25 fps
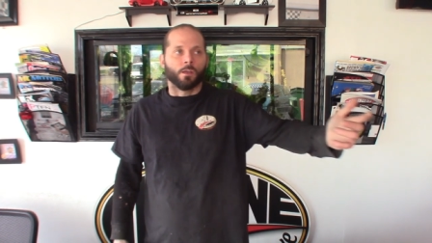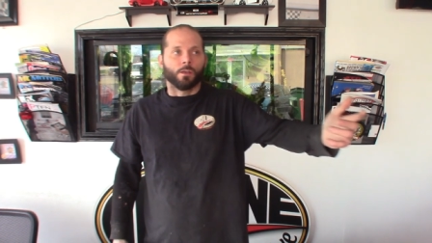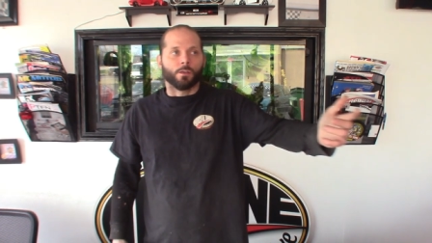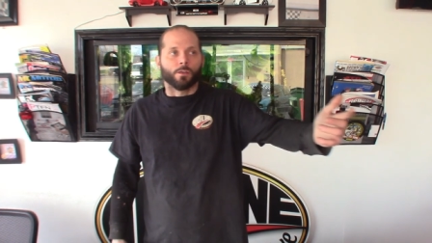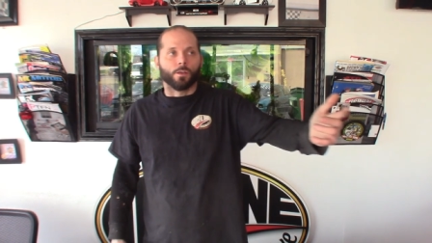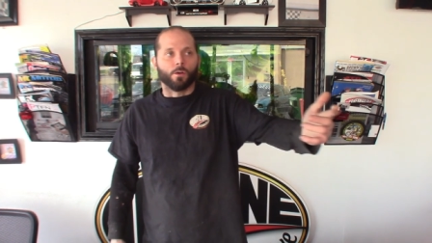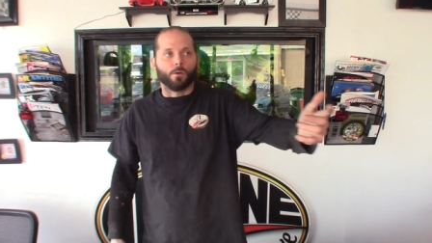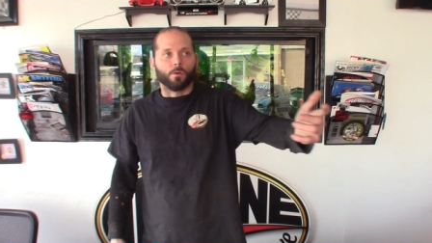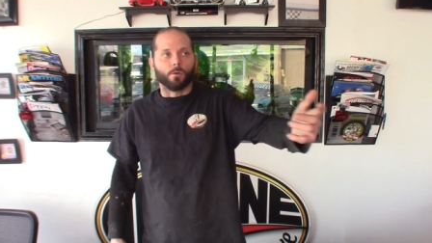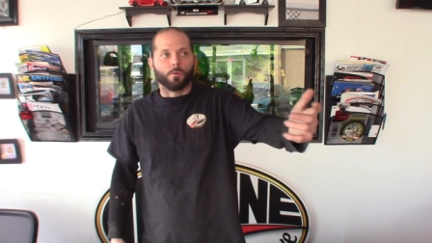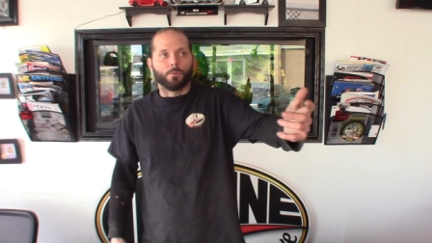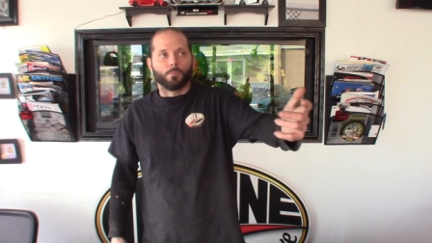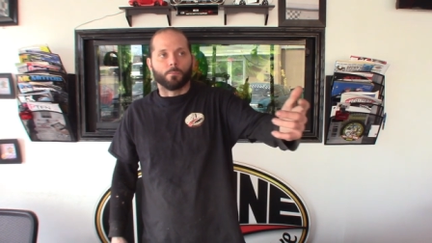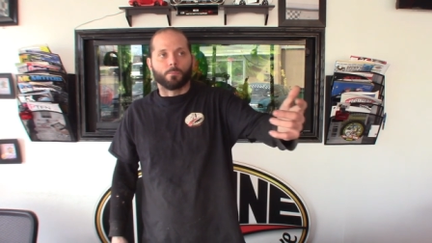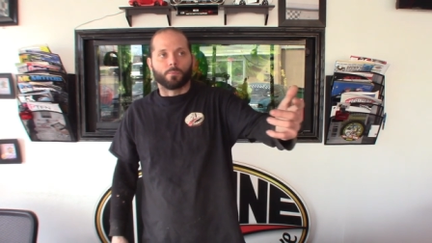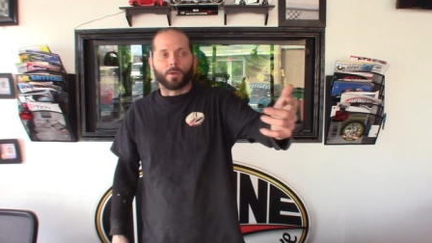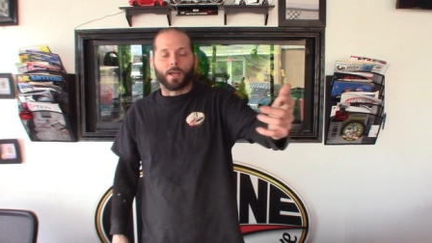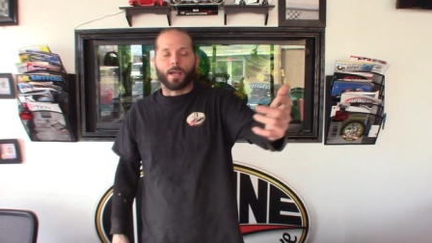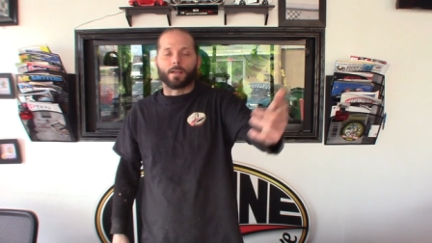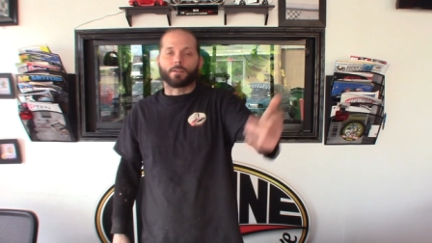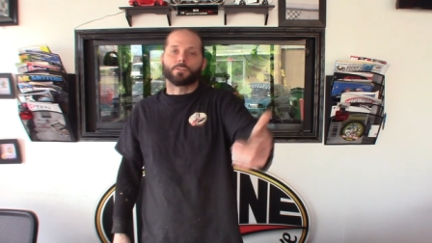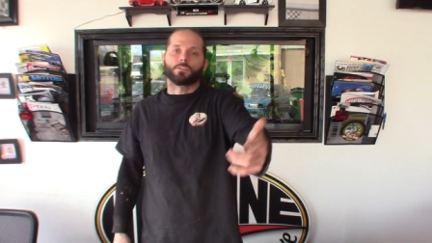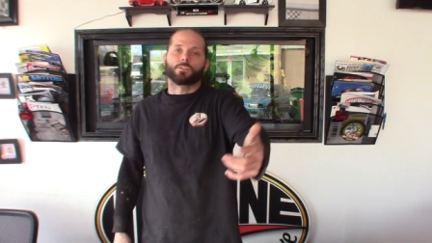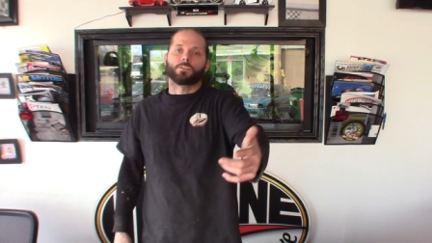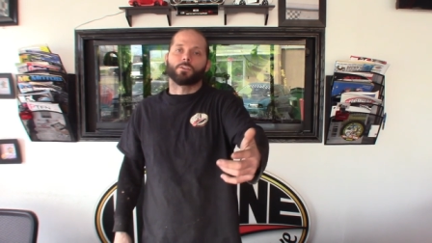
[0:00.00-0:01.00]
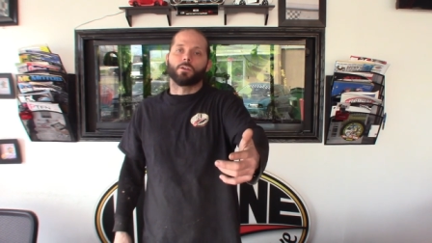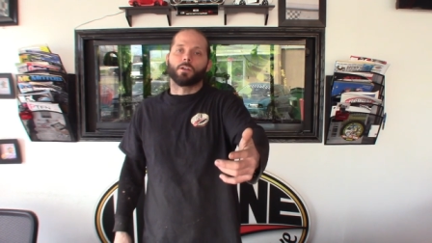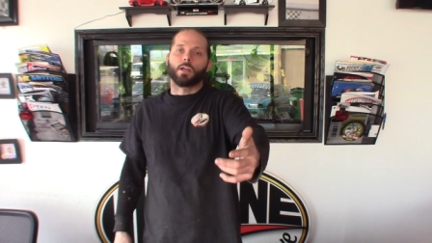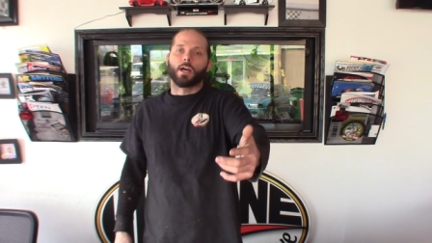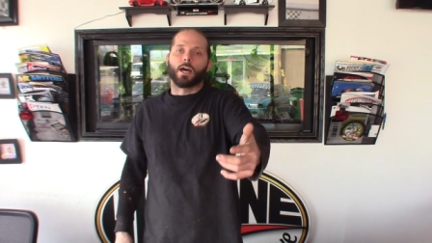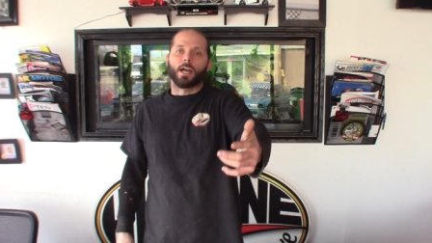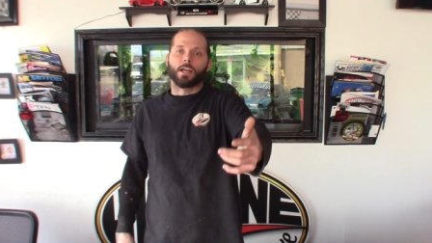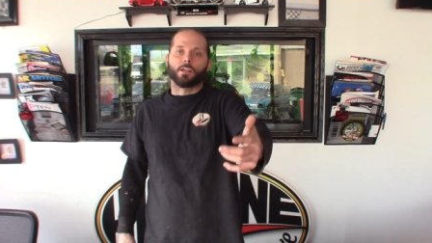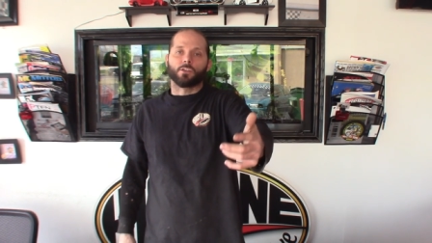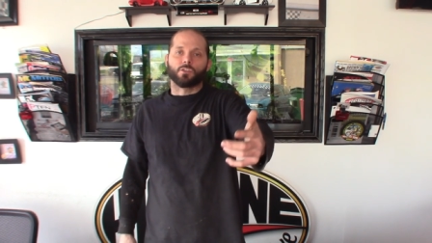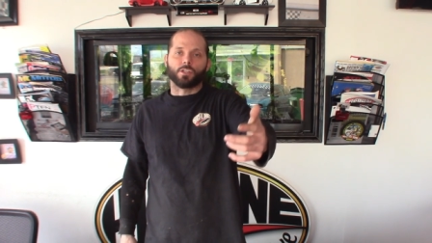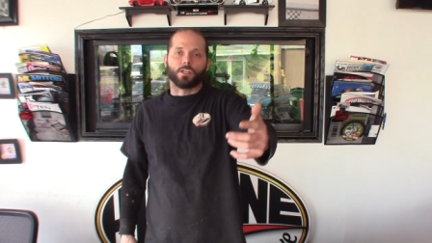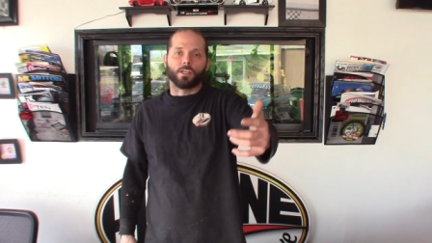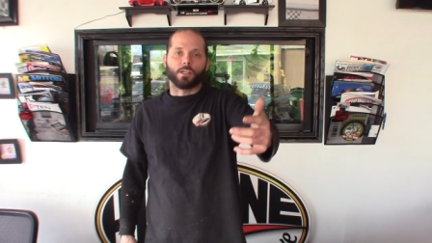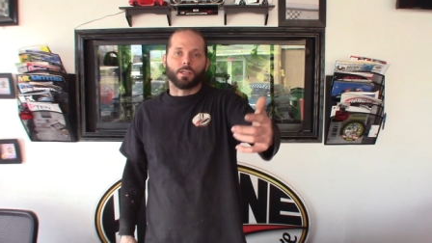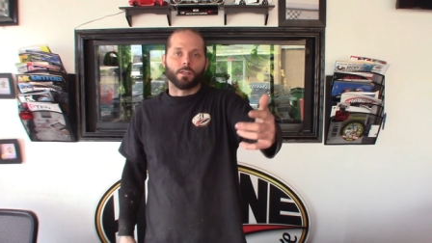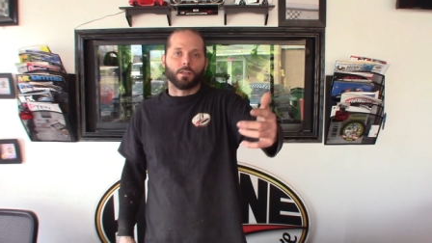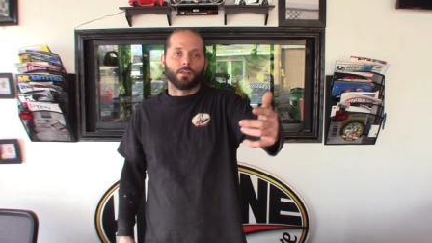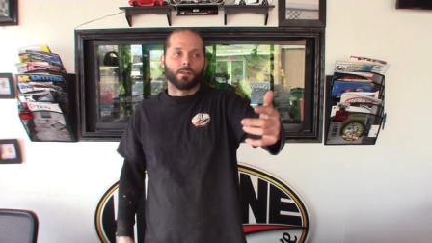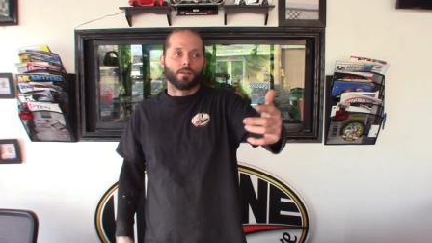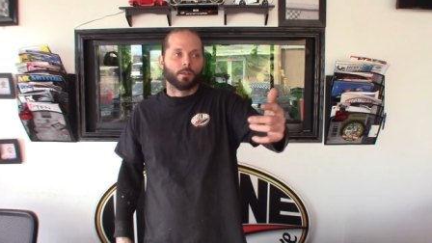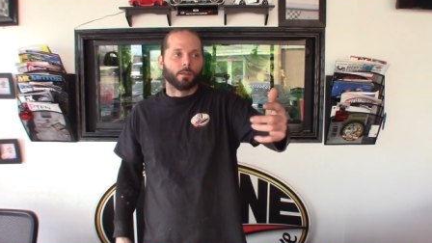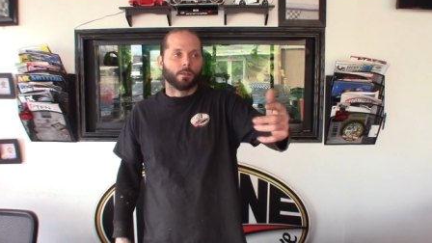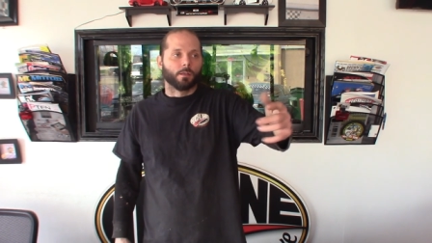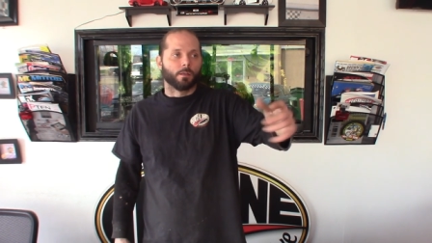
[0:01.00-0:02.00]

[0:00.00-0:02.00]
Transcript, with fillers: You know, practice good hygiene.